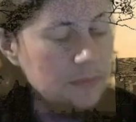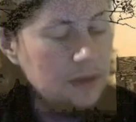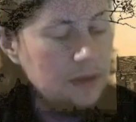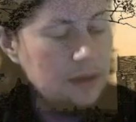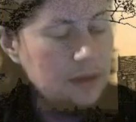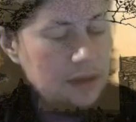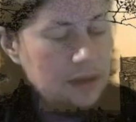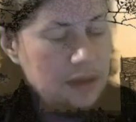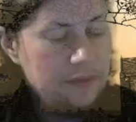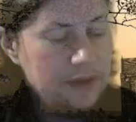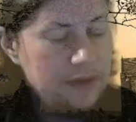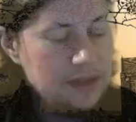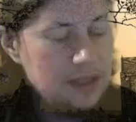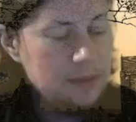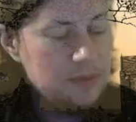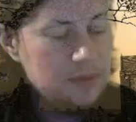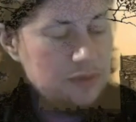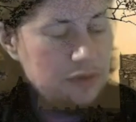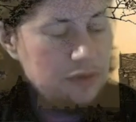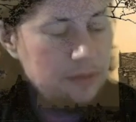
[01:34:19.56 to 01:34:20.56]

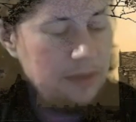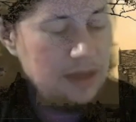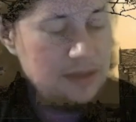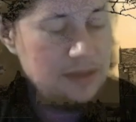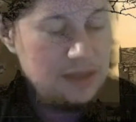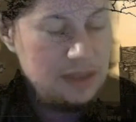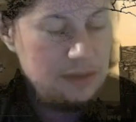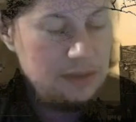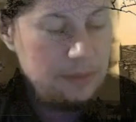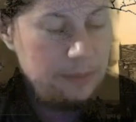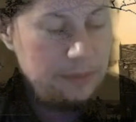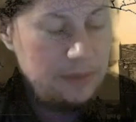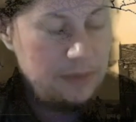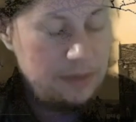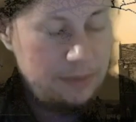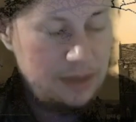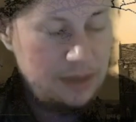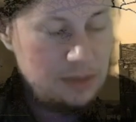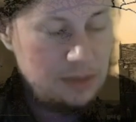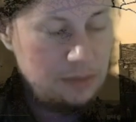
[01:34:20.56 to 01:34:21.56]
victim's roommate did
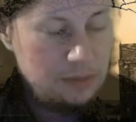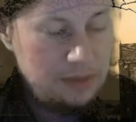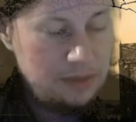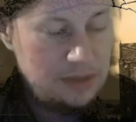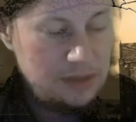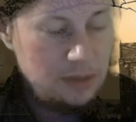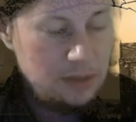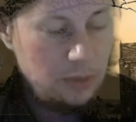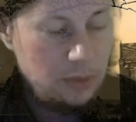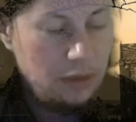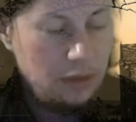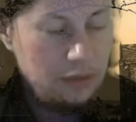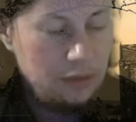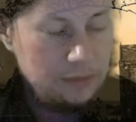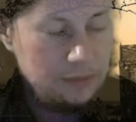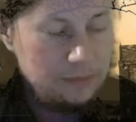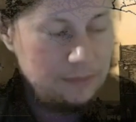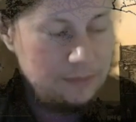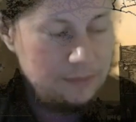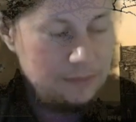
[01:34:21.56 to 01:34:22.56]
admit to a recent quarrel.
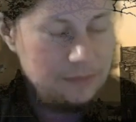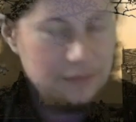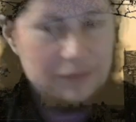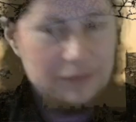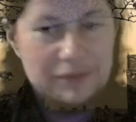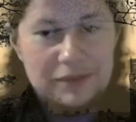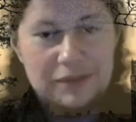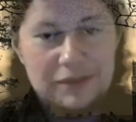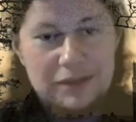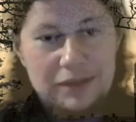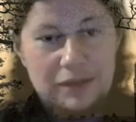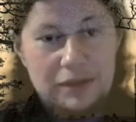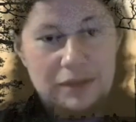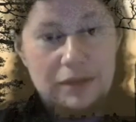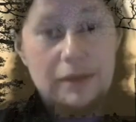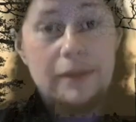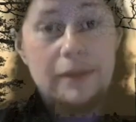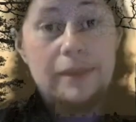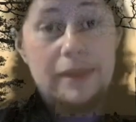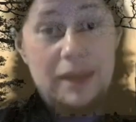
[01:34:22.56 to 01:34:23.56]

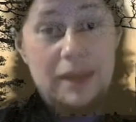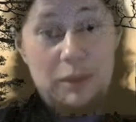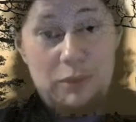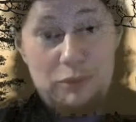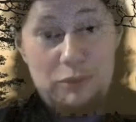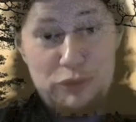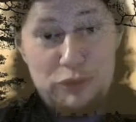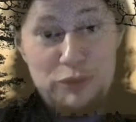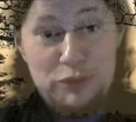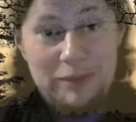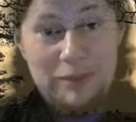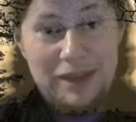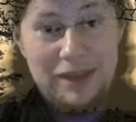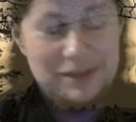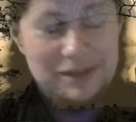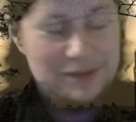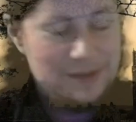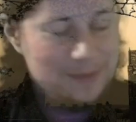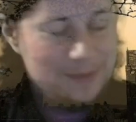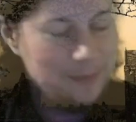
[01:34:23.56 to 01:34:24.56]
They were
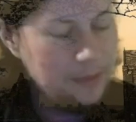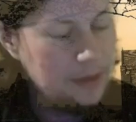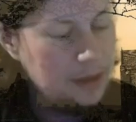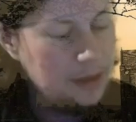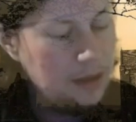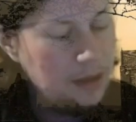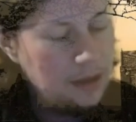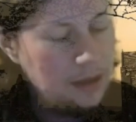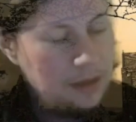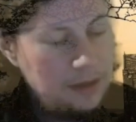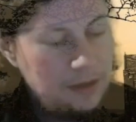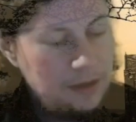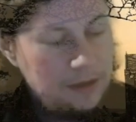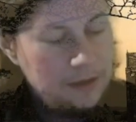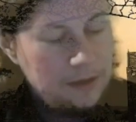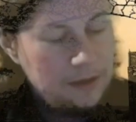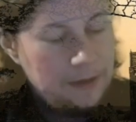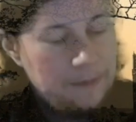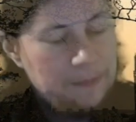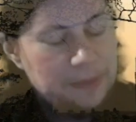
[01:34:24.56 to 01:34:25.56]
roommates.
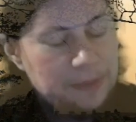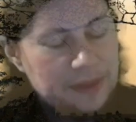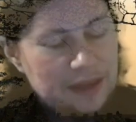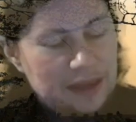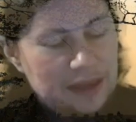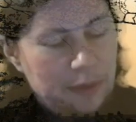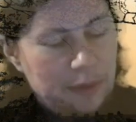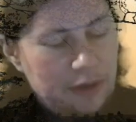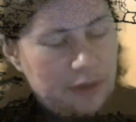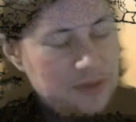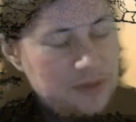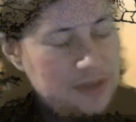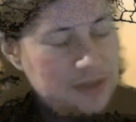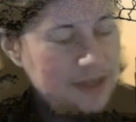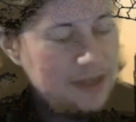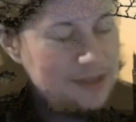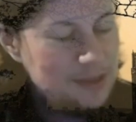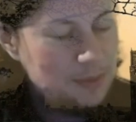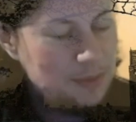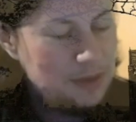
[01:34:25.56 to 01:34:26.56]
Laboratory
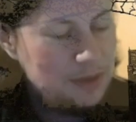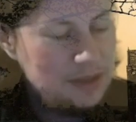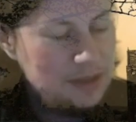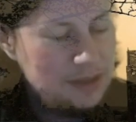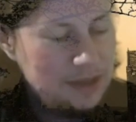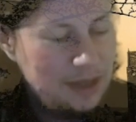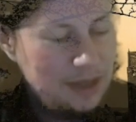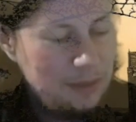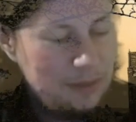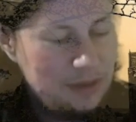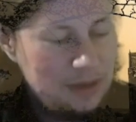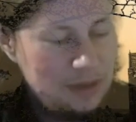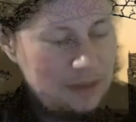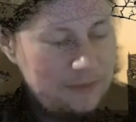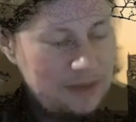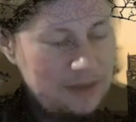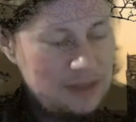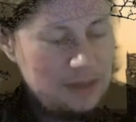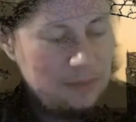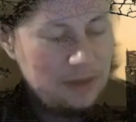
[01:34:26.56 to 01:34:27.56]
tests would indicate whether the
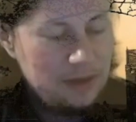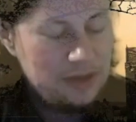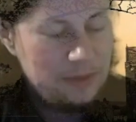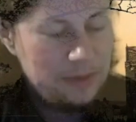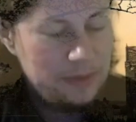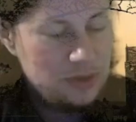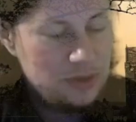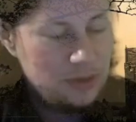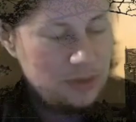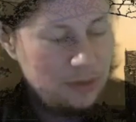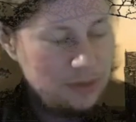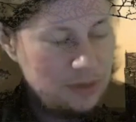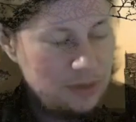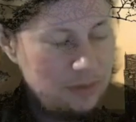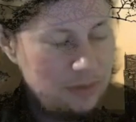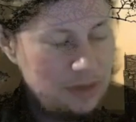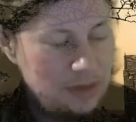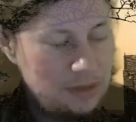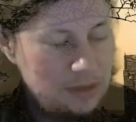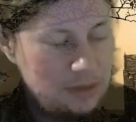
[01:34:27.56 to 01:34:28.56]
victim might have been drugged or
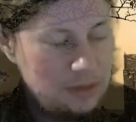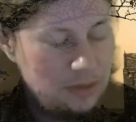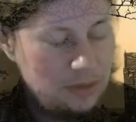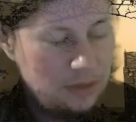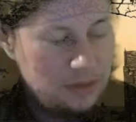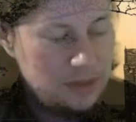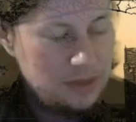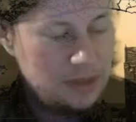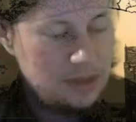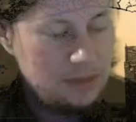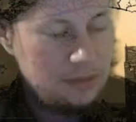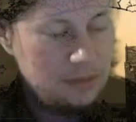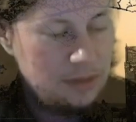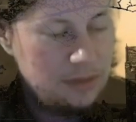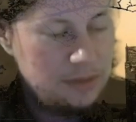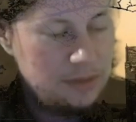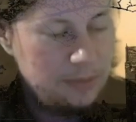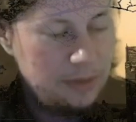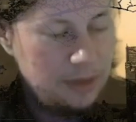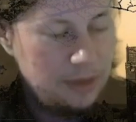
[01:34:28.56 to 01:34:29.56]
rendered unconscious through a
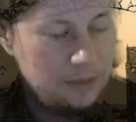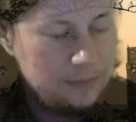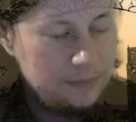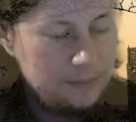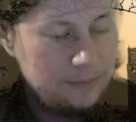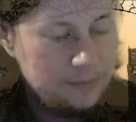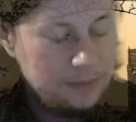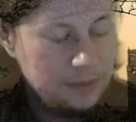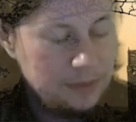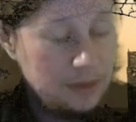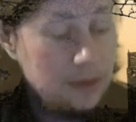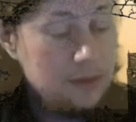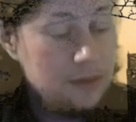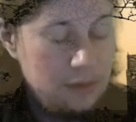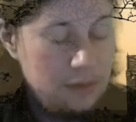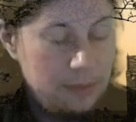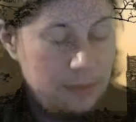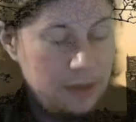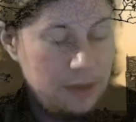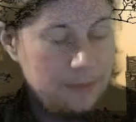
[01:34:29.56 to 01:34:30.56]

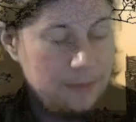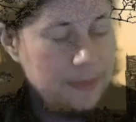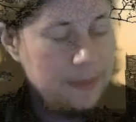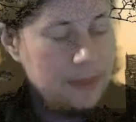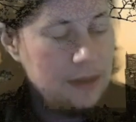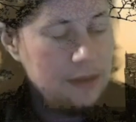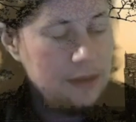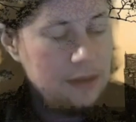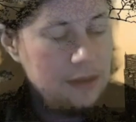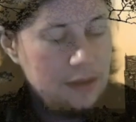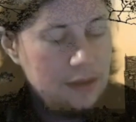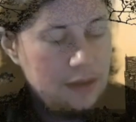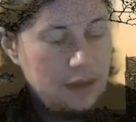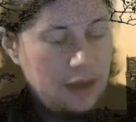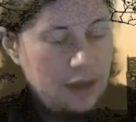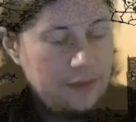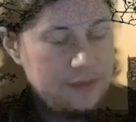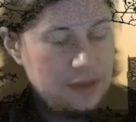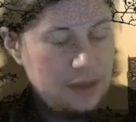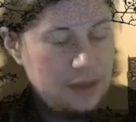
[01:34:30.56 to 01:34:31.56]
blow.
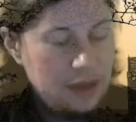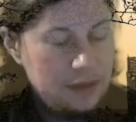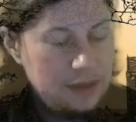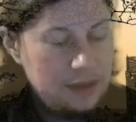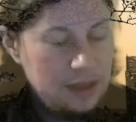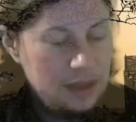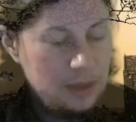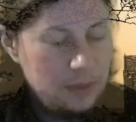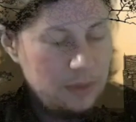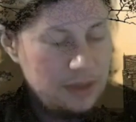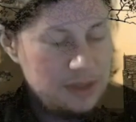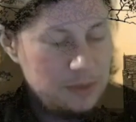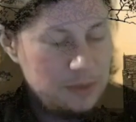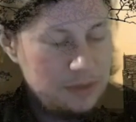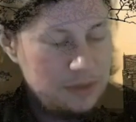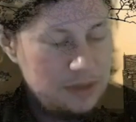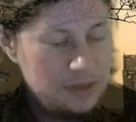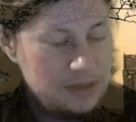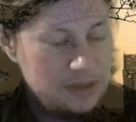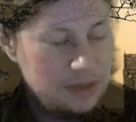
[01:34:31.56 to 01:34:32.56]
After that, the inquest
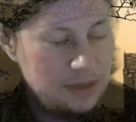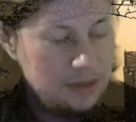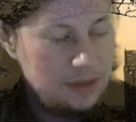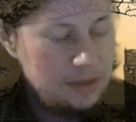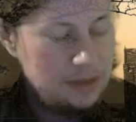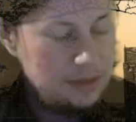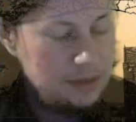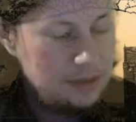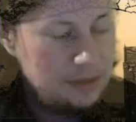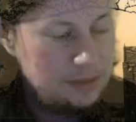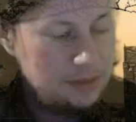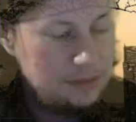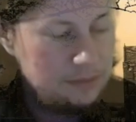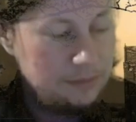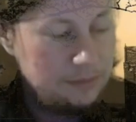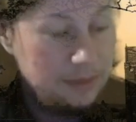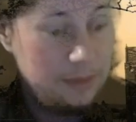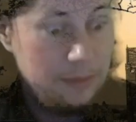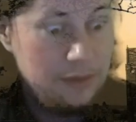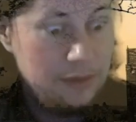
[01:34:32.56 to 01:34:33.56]
would decide.
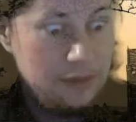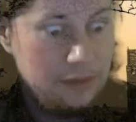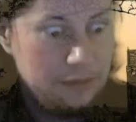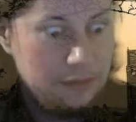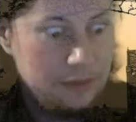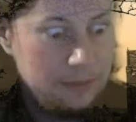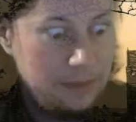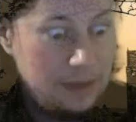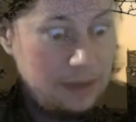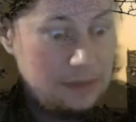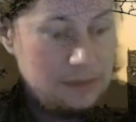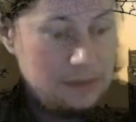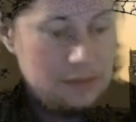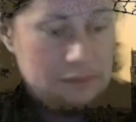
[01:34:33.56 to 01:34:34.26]
They were roommates.